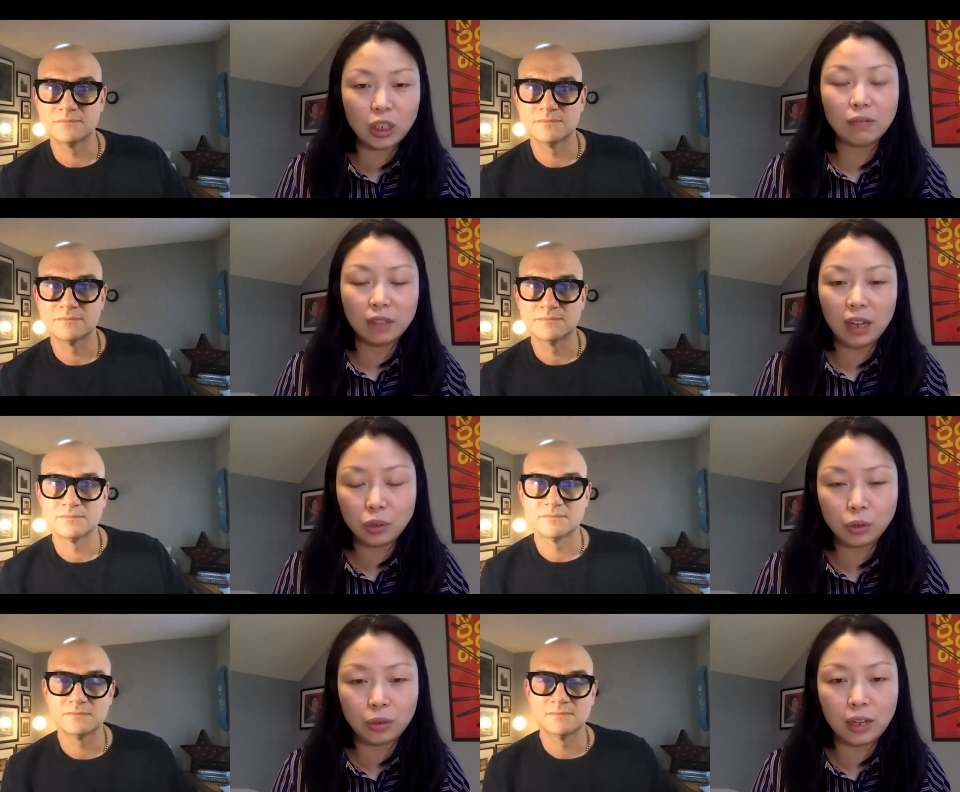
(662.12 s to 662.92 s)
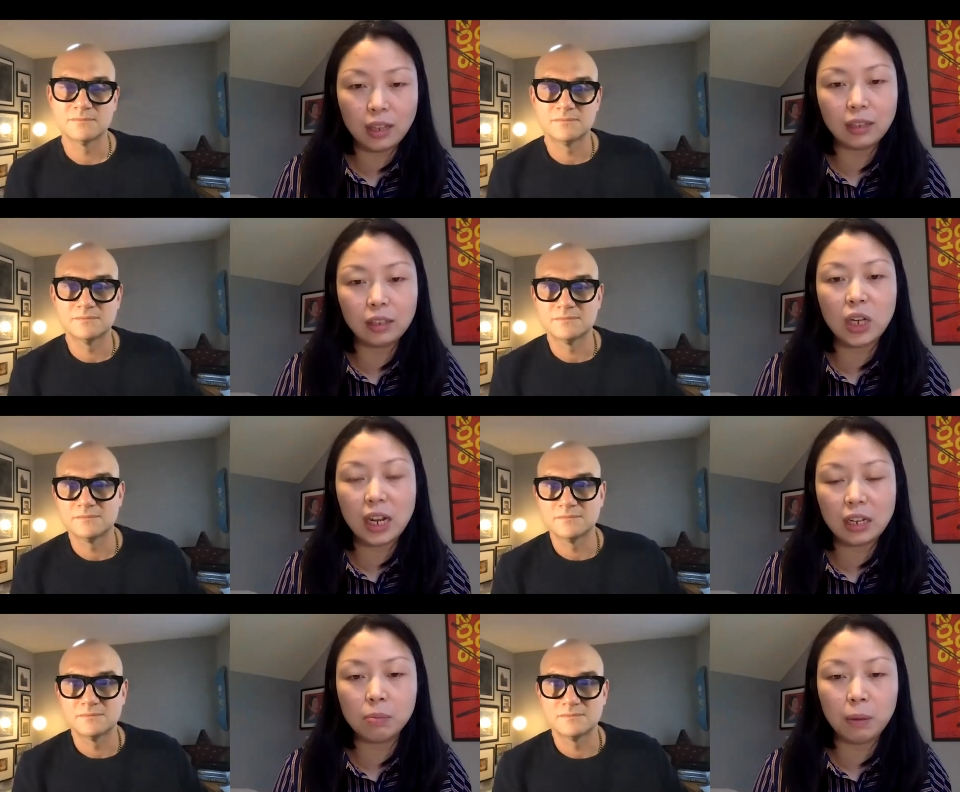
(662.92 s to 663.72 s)
Speaker 1: of the history that the
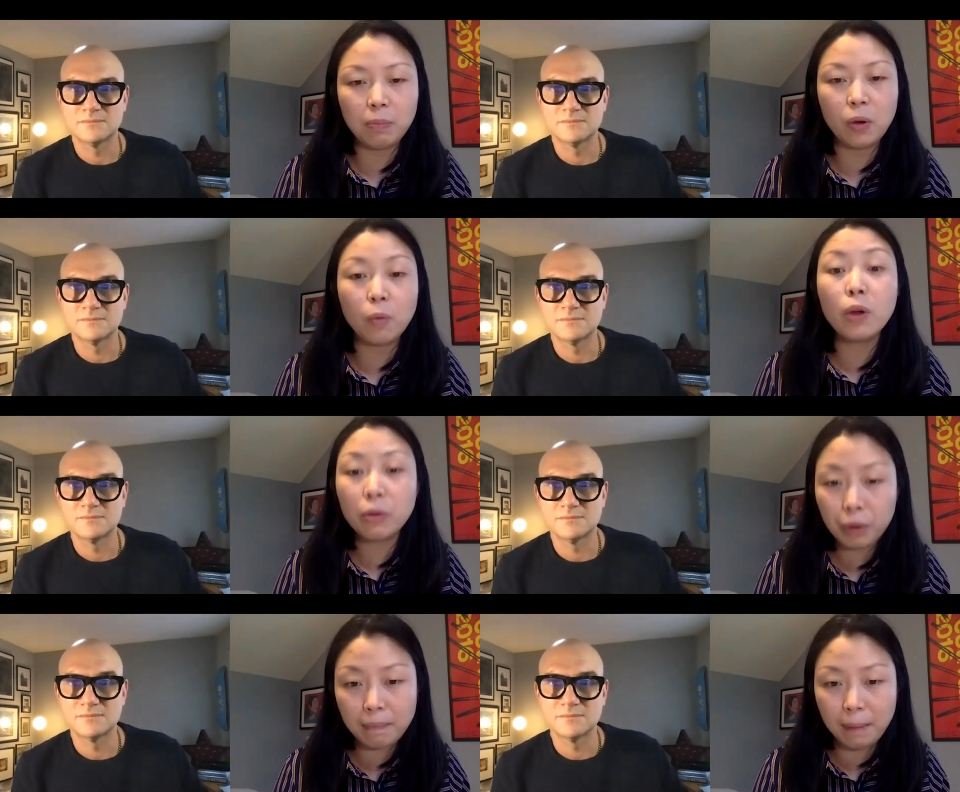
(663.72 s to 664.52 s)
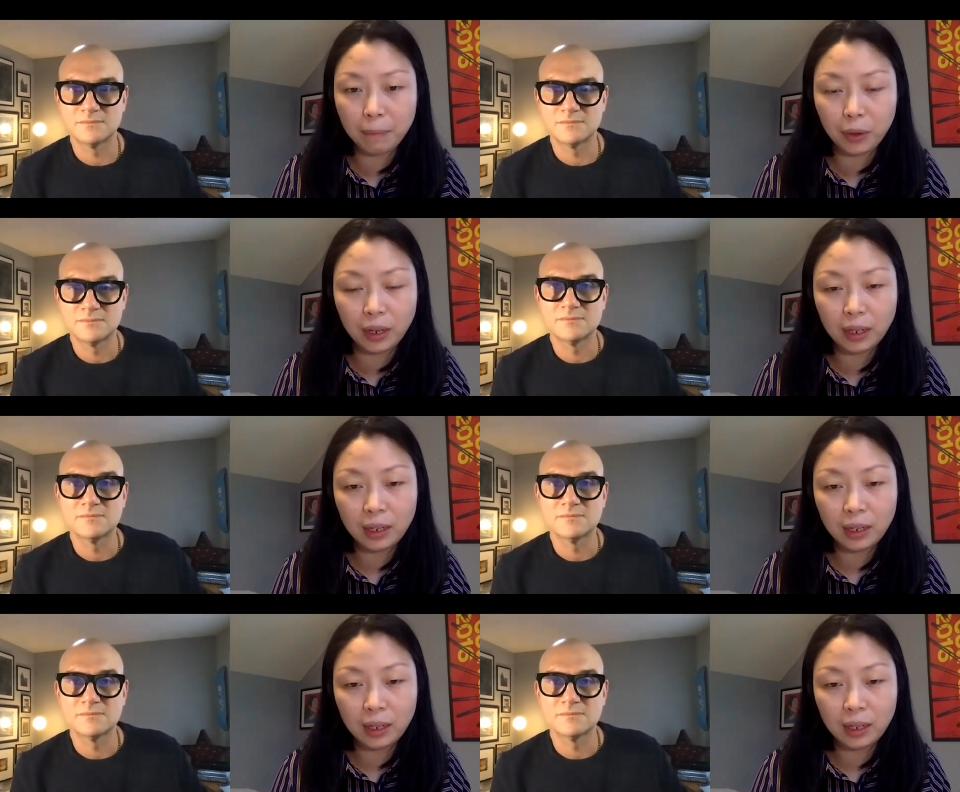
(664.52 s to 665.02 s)
Chinese people will remember.